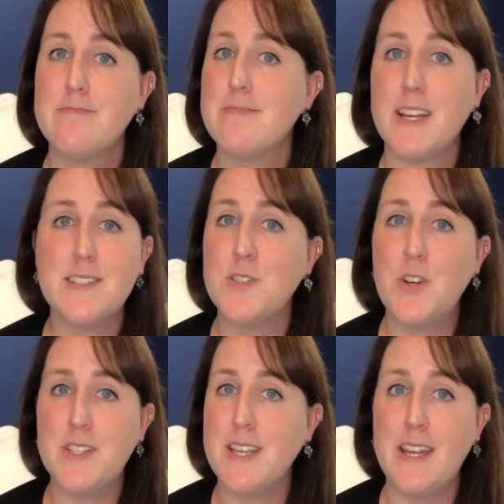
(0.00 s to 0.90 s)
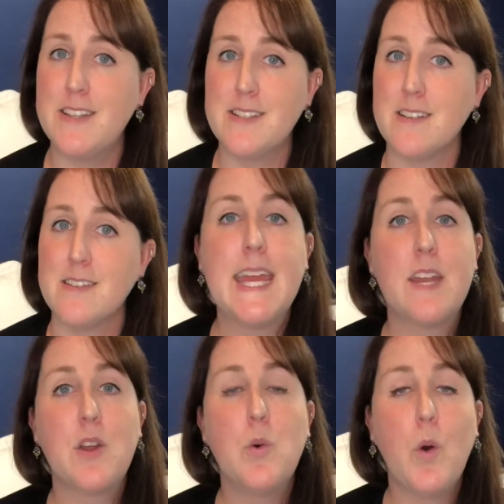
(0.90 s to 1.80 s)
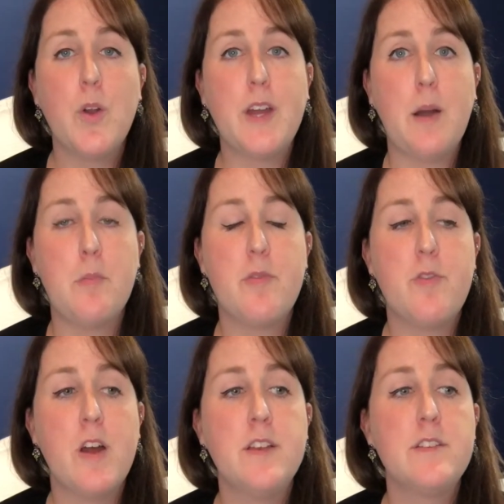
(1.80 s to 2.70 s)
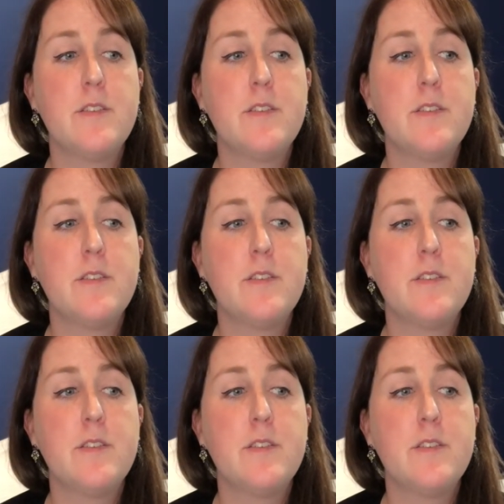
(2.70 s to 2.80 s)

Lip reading: That's not an editor. Get a quote up front.